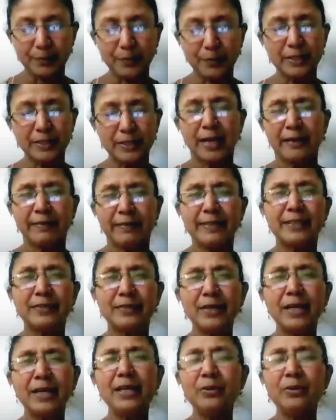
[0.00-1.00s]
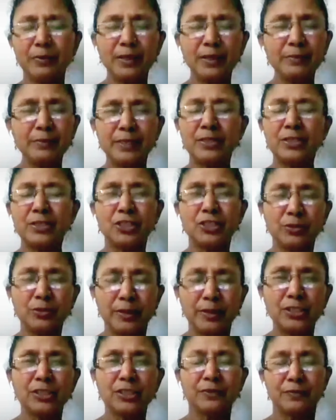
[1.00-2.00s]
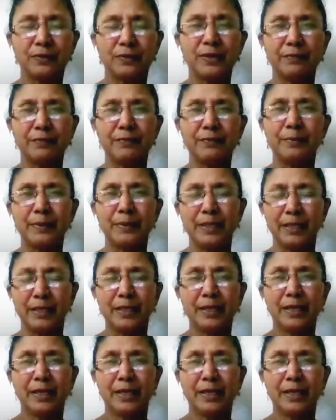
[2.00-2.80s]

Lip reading: because it's a really win-win situation for everybody